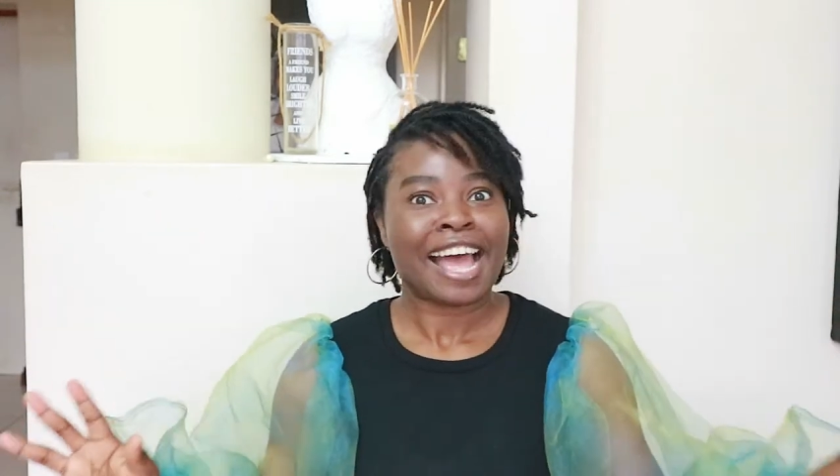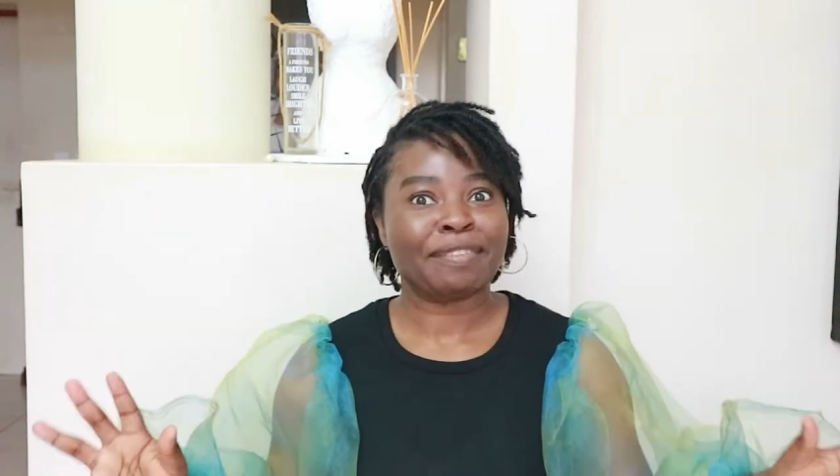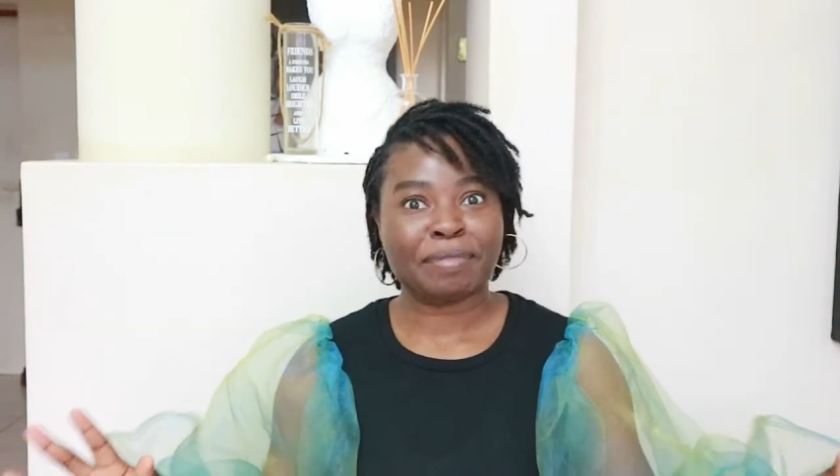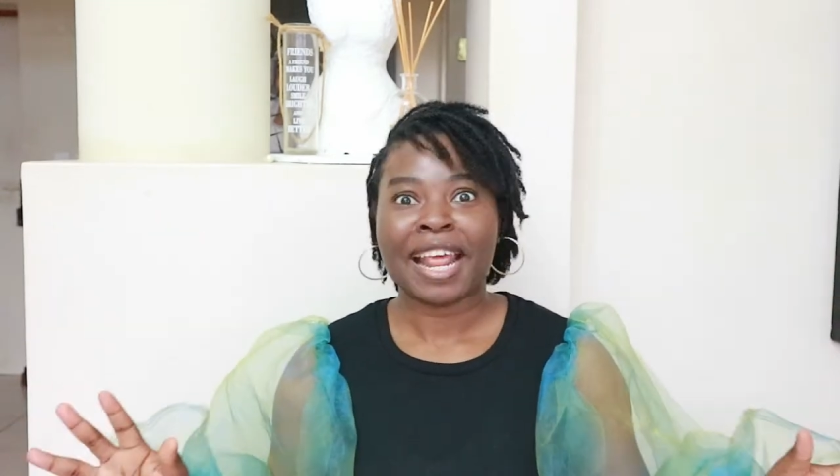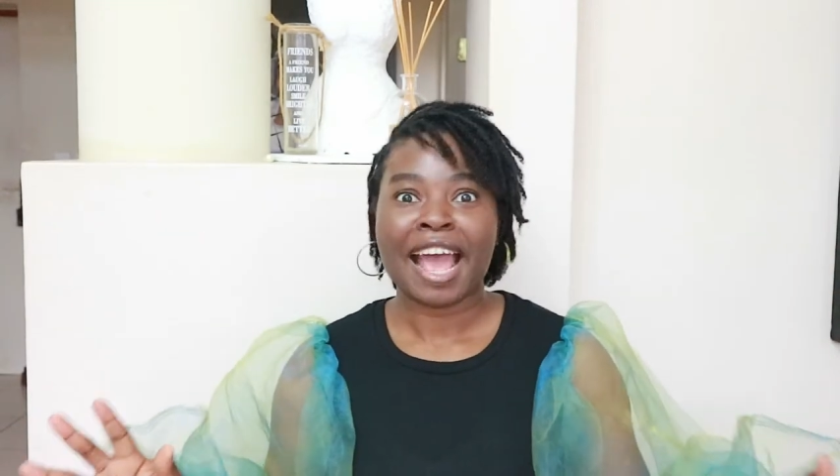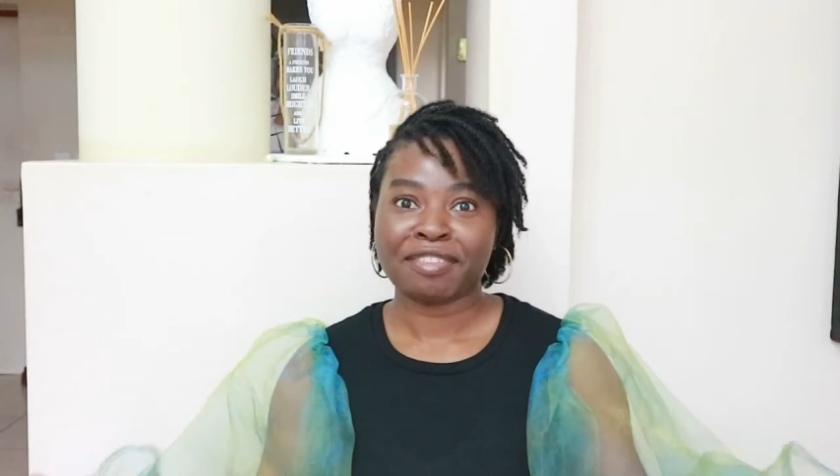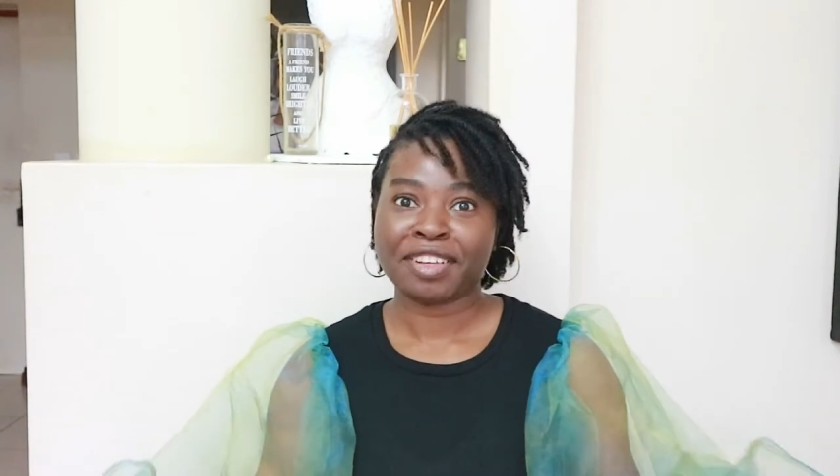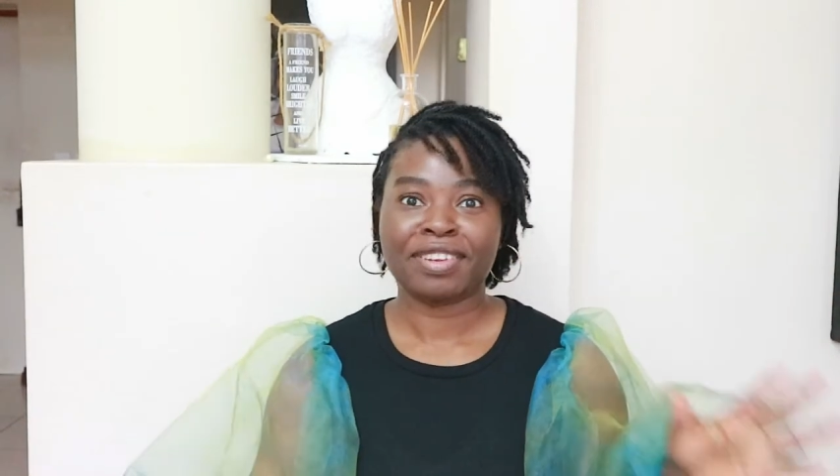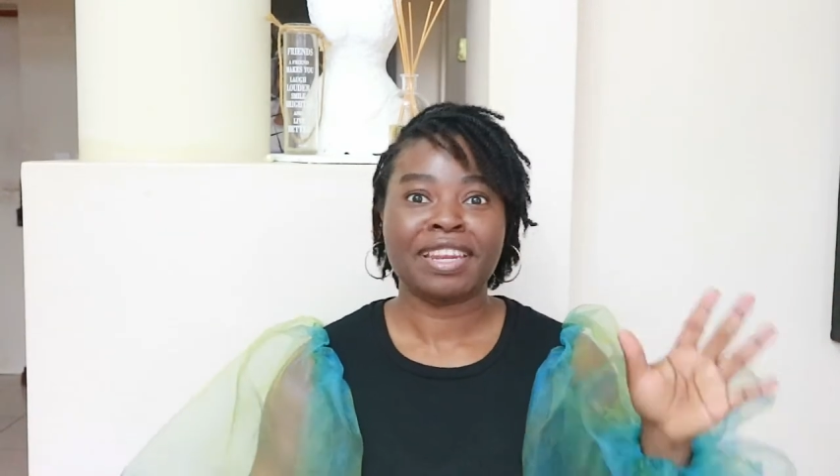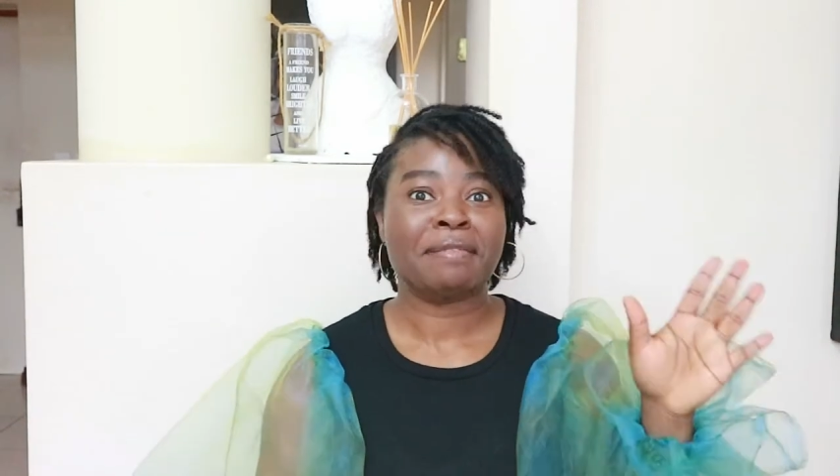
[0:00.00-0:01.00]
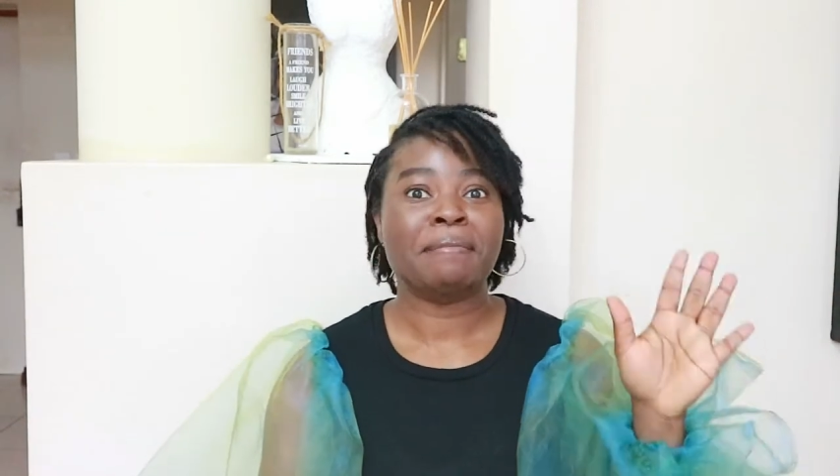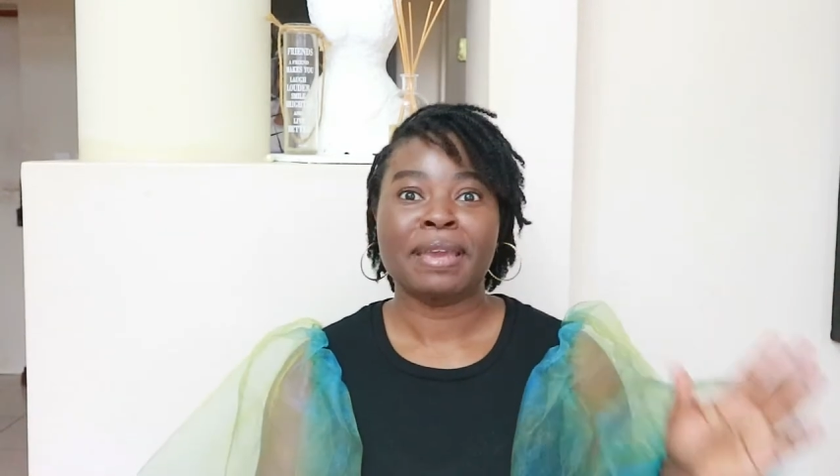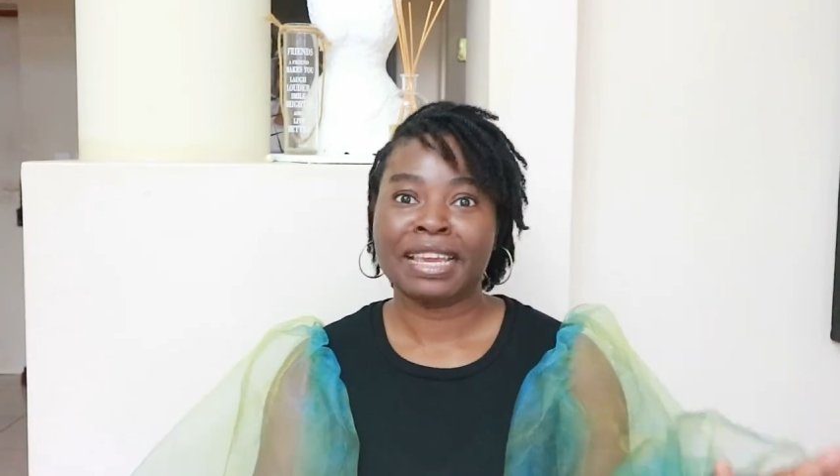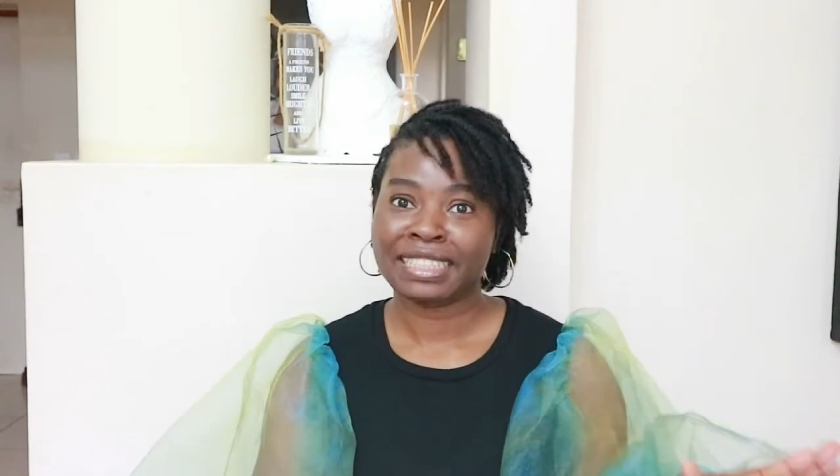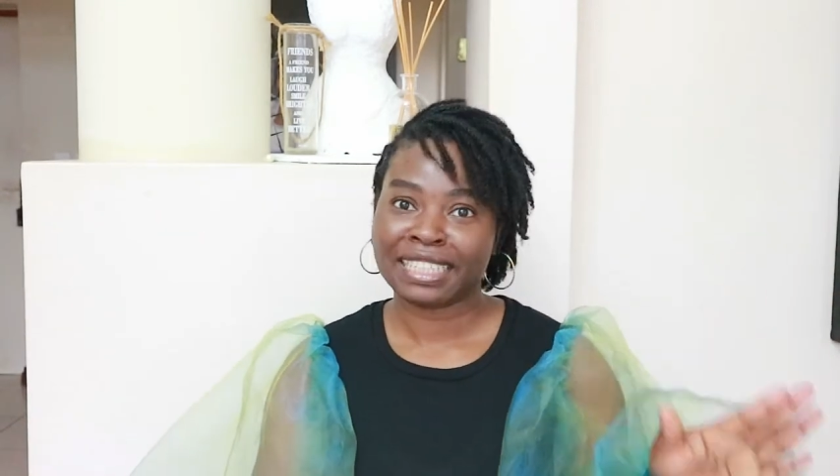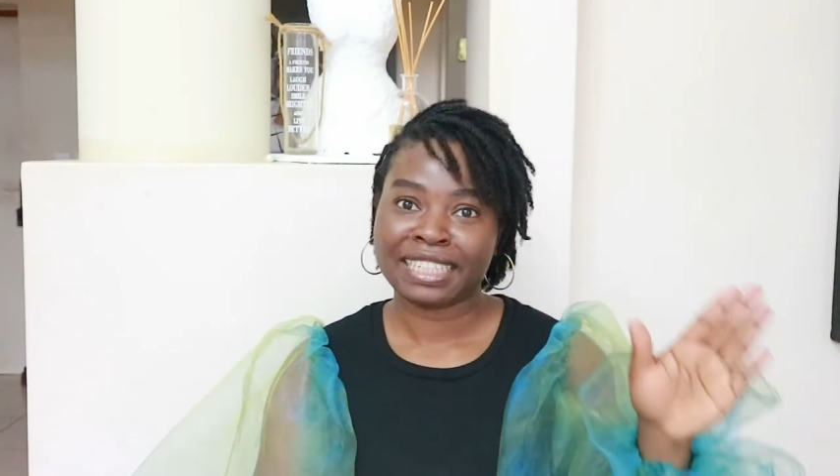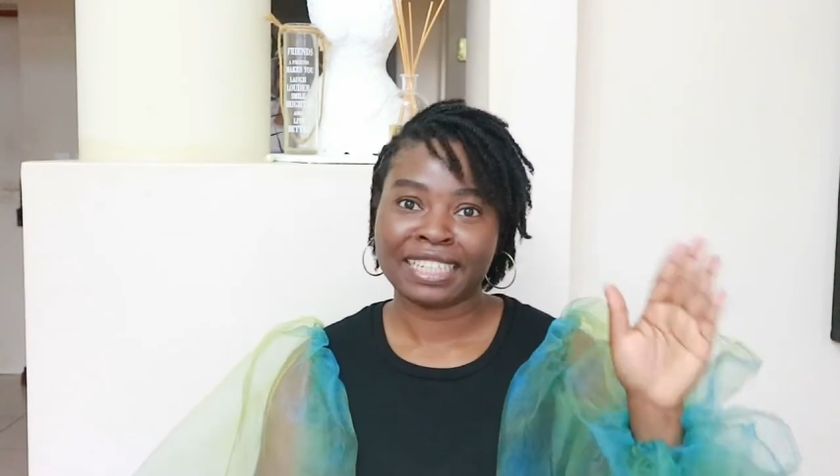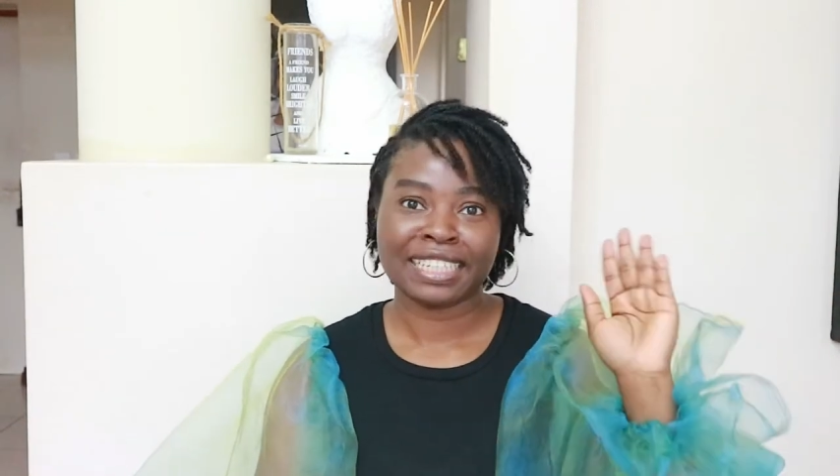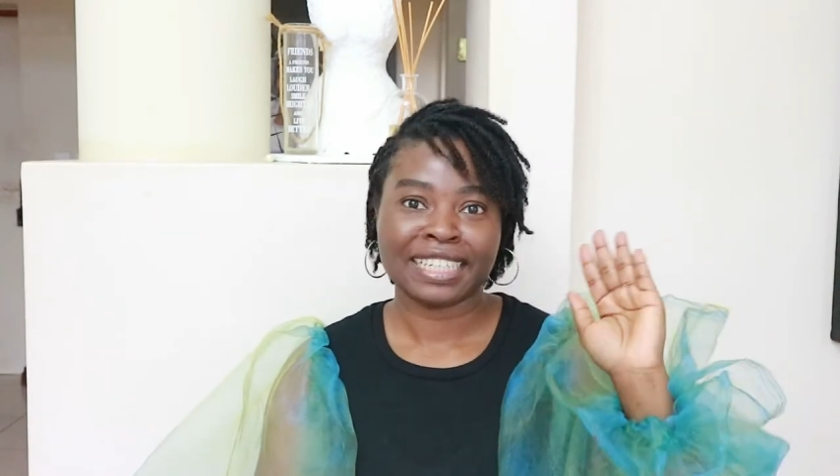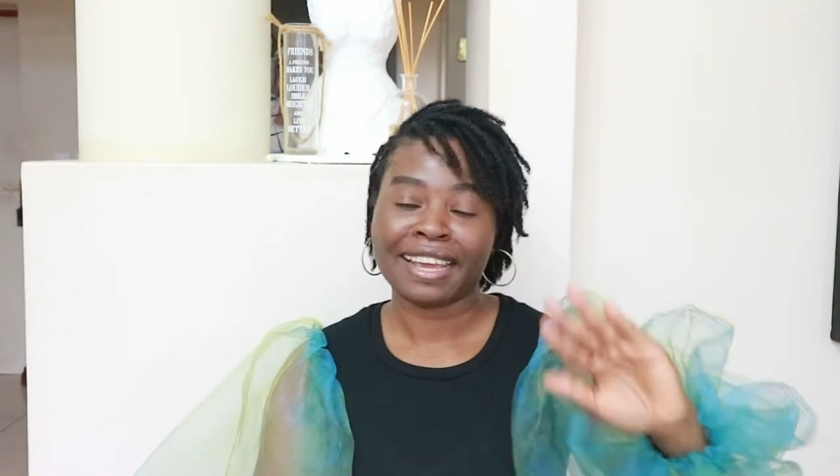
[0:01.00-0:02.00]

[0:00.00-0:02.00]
I've been having really amazing